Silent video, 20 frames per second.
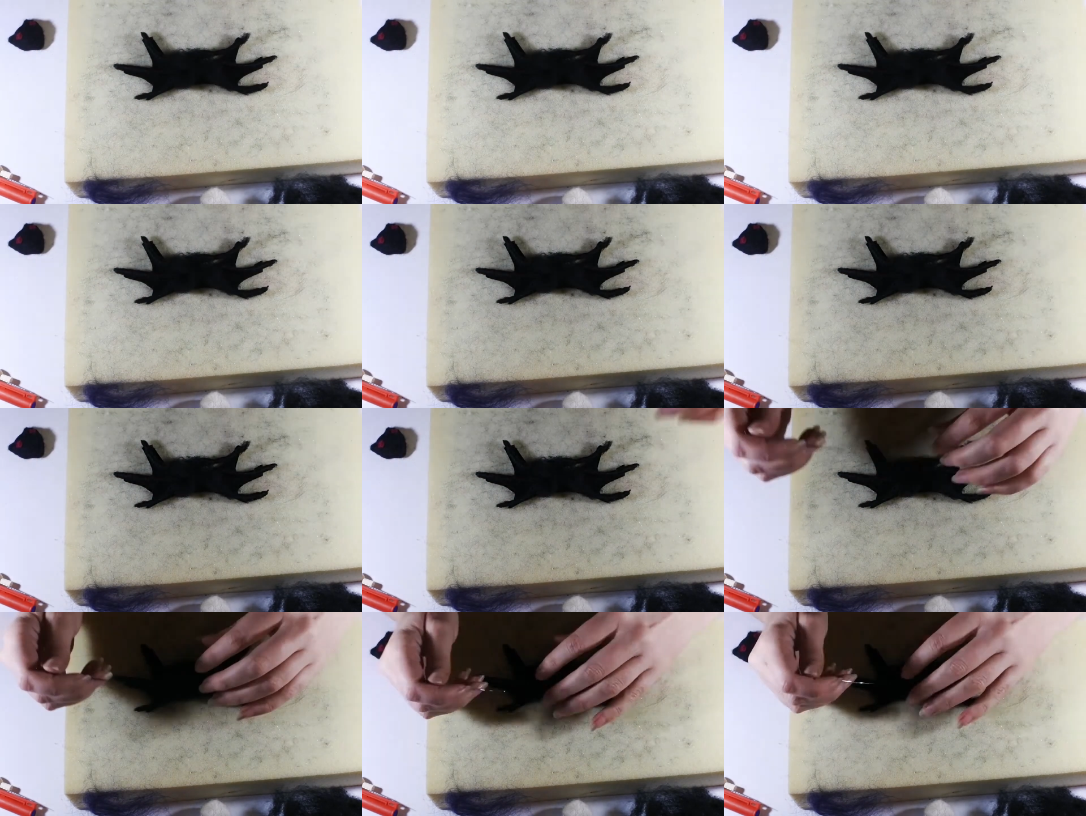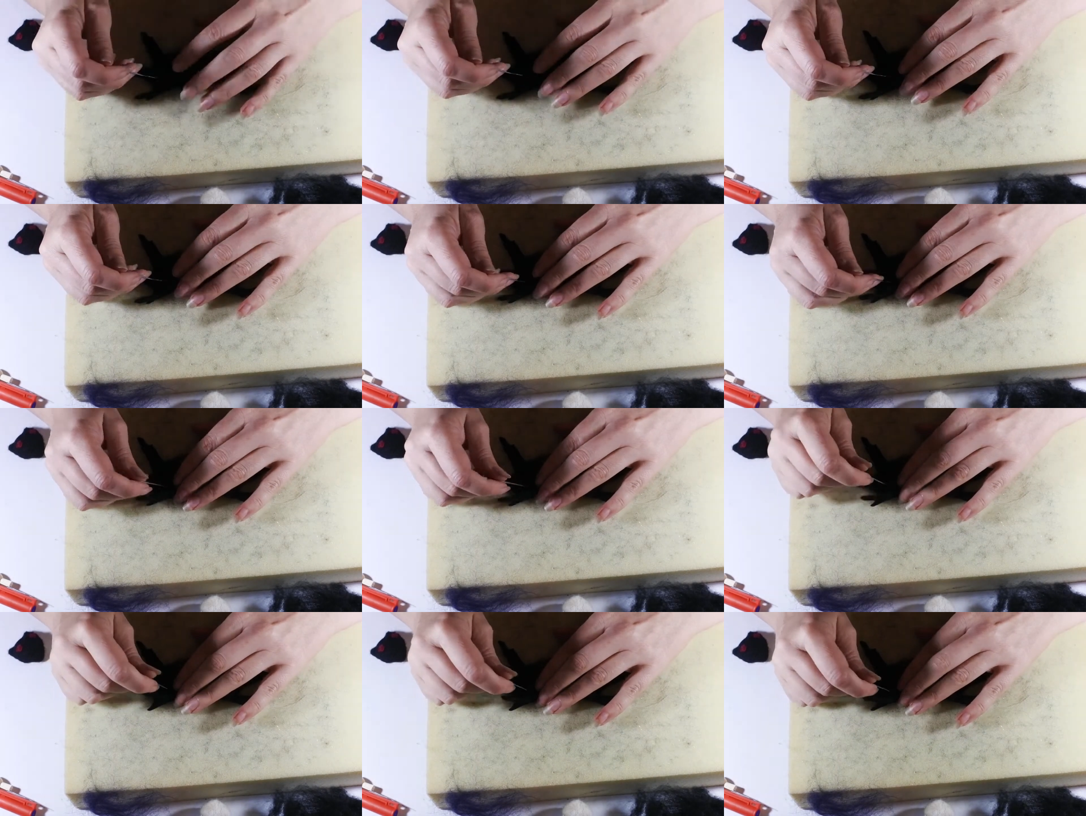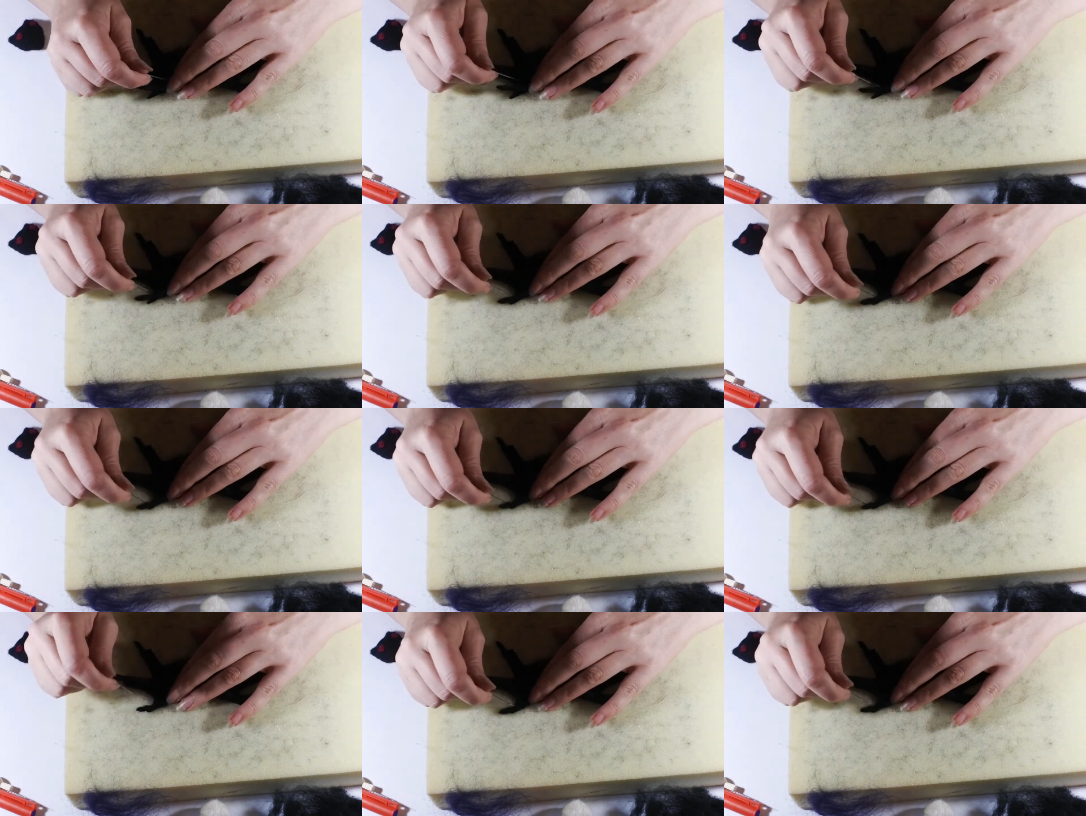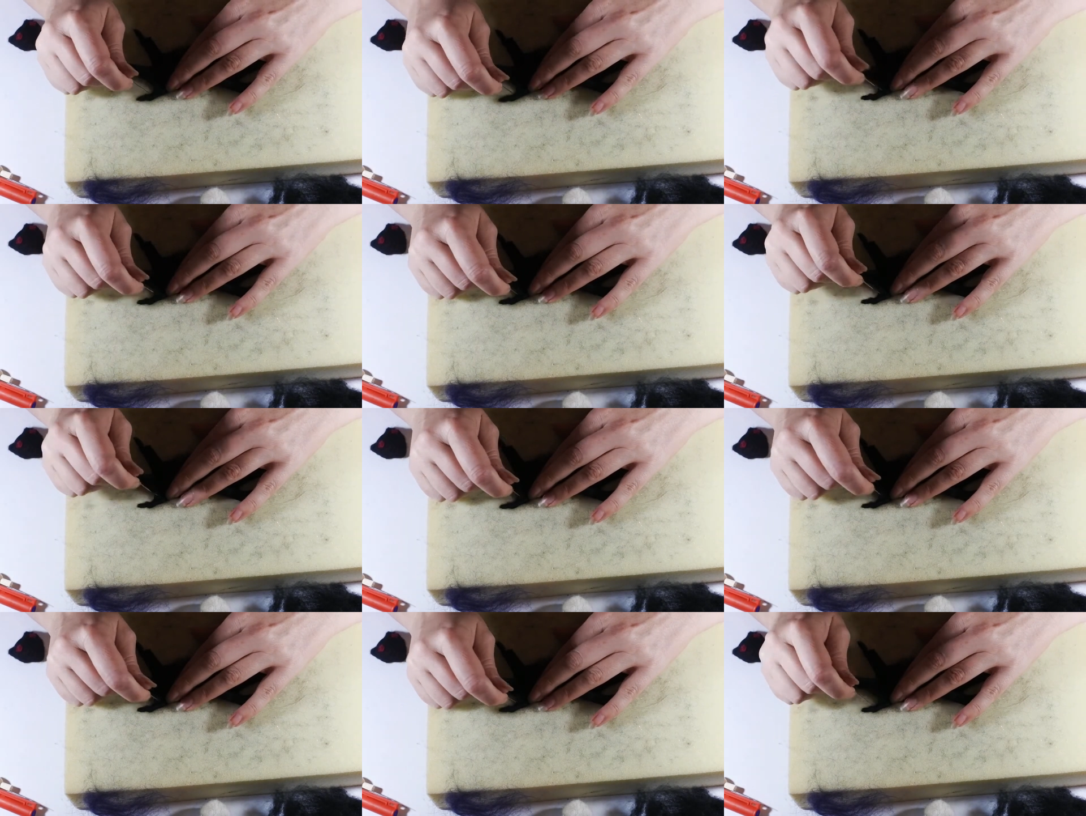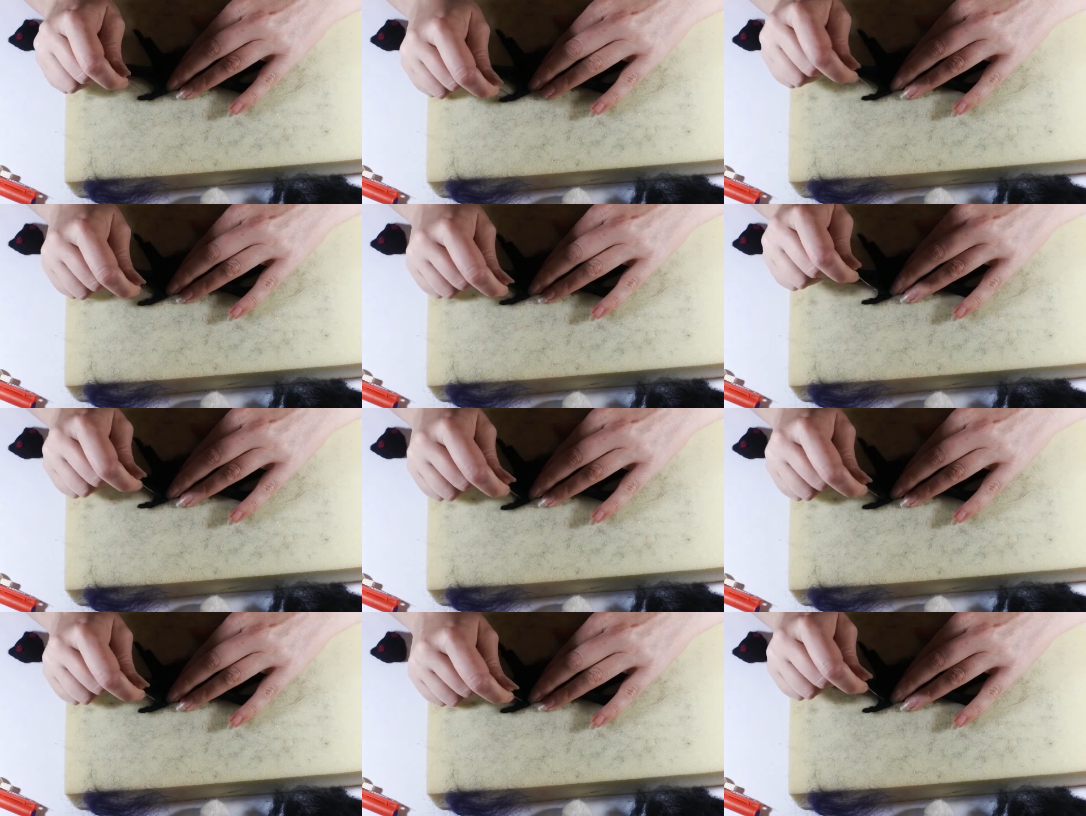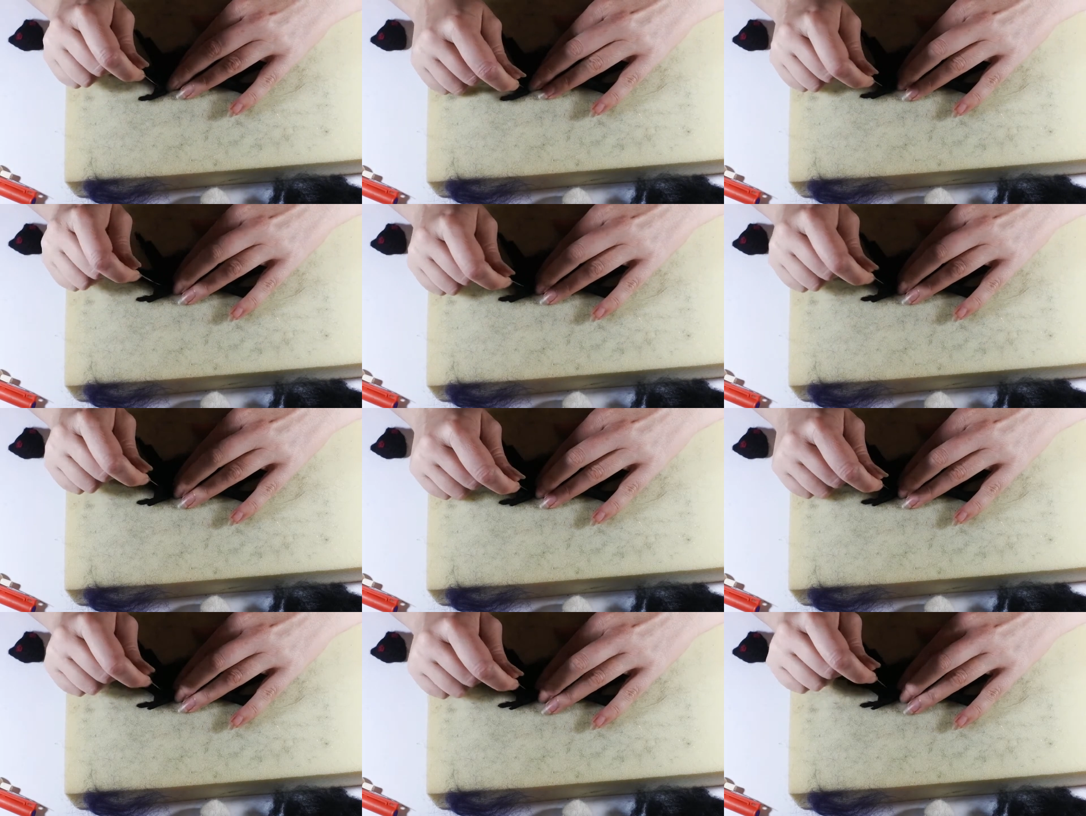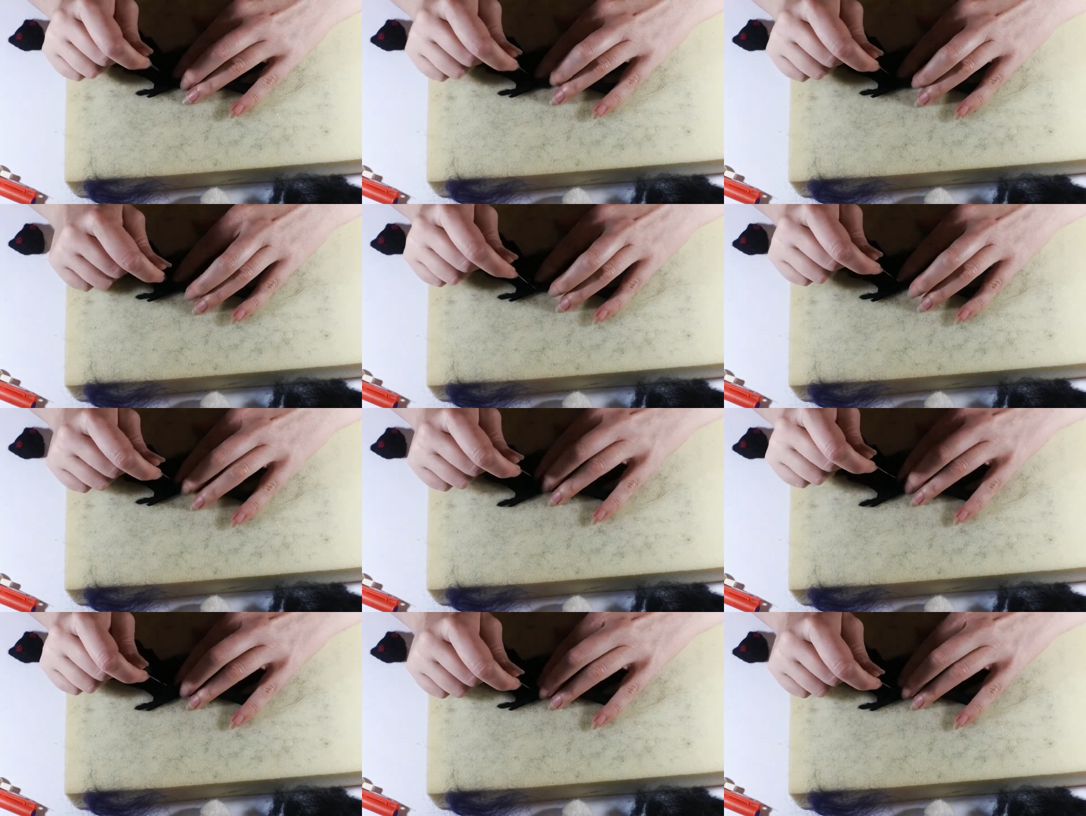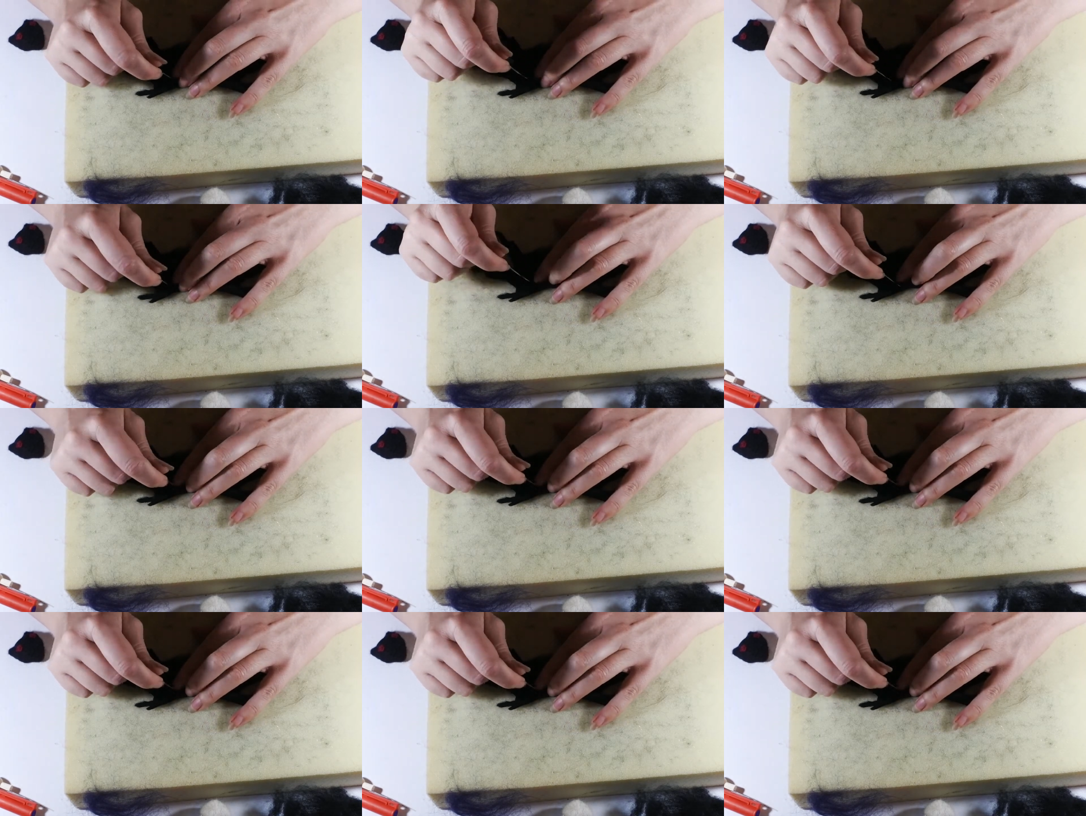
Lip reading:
[unreadable: no face in view]